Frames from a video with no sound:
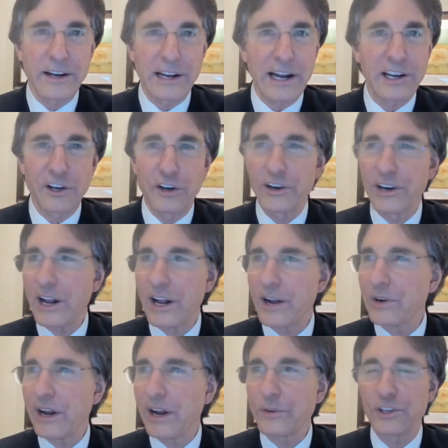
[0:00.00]
I, I learned
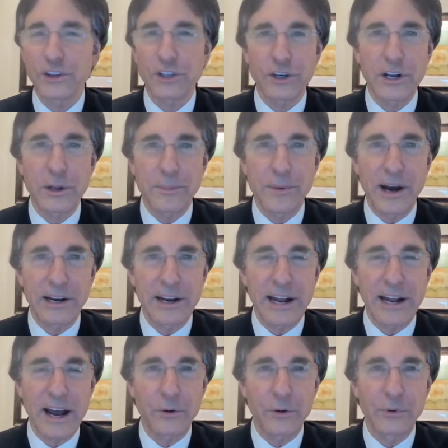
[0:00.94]
that when I was thirty
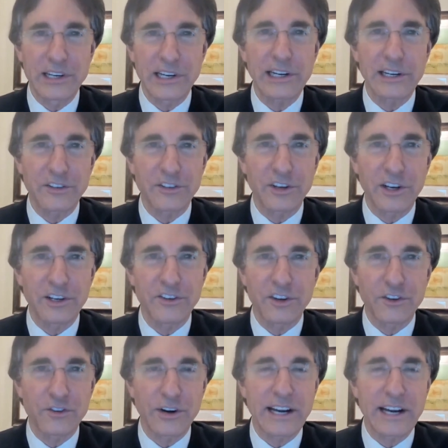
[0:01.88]
about it, how ridiculous
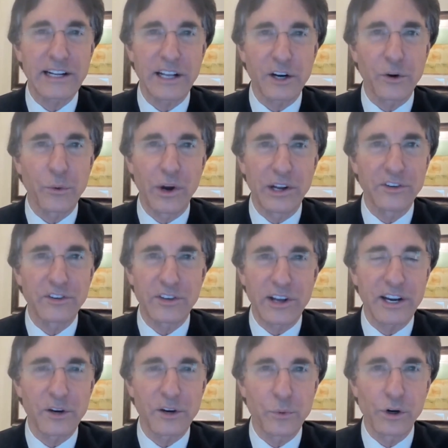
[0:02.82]
it is to try to get a
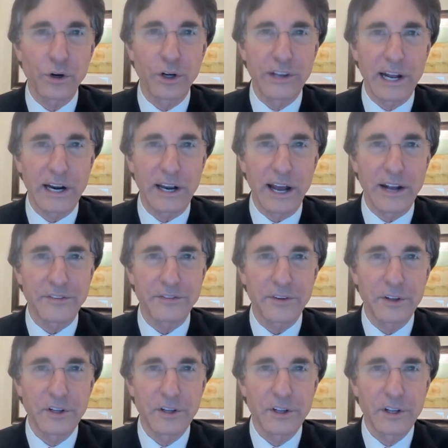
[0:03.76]
one-sided world out of
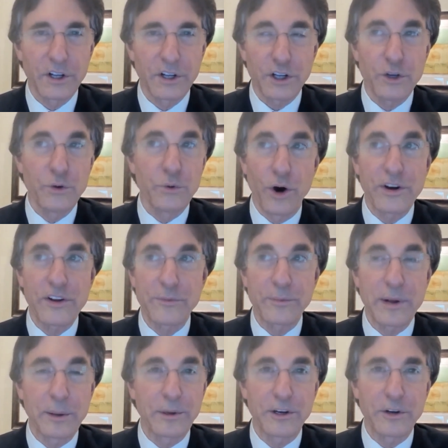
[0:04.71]
life. You
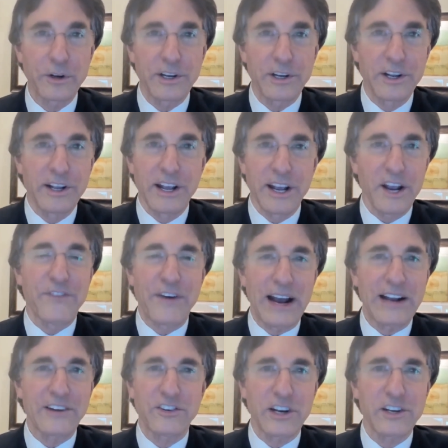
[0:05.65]
won't even be able to do it.
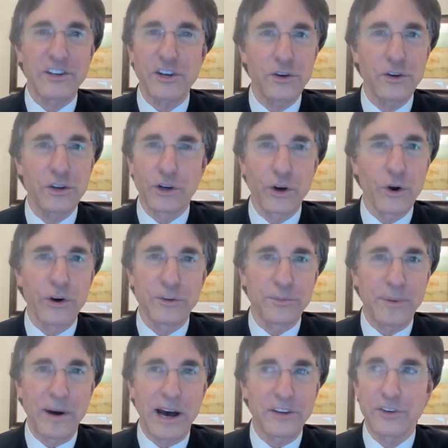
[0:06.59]
If I said to you, you're
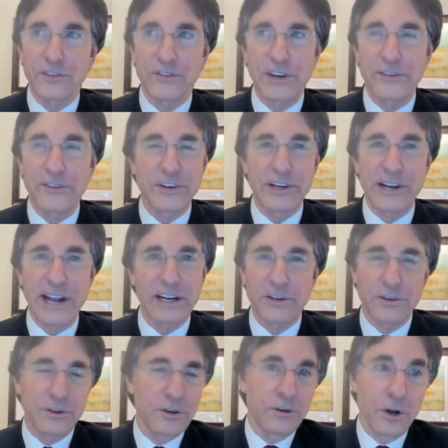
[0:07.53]
always positive, never
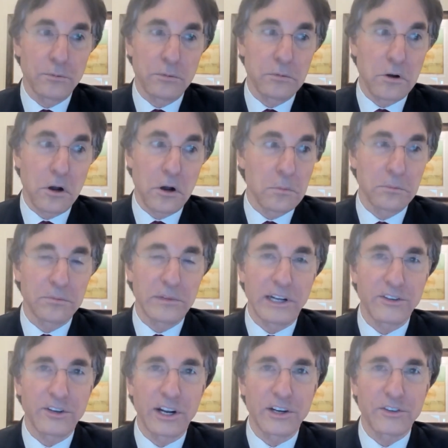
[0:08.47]
negative, you'd go,
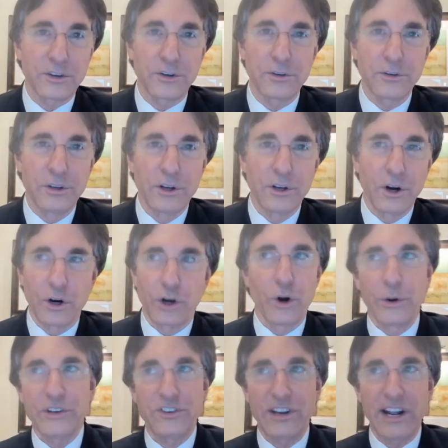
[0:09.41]
nope, that's not true.
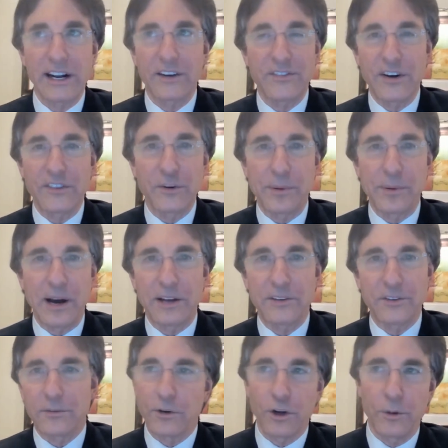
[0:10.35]
Or always negative, never
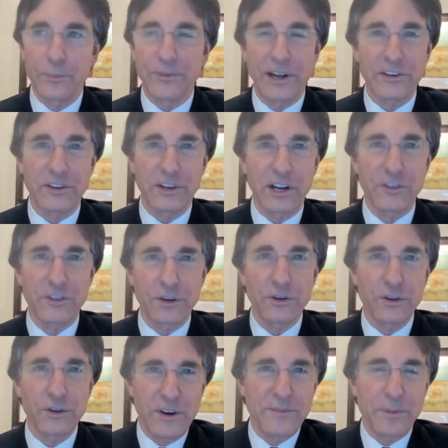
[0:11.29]
positive. Nope, that's
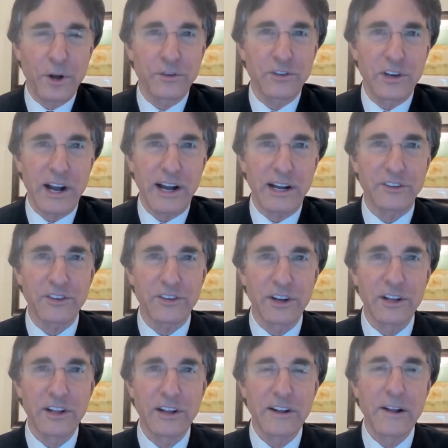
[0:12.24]
not true. You have both
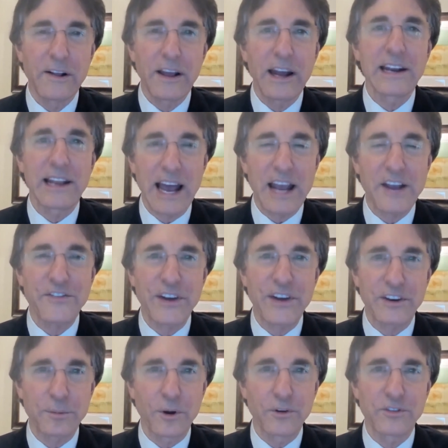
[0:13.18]
sides. And
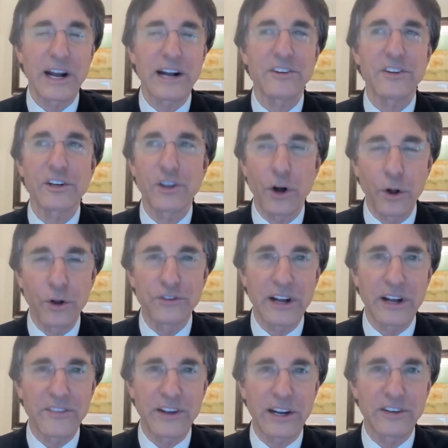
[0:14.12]
life has both sides, and
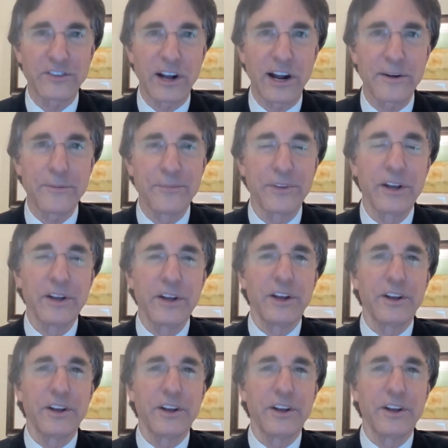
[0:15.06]
goals have that side.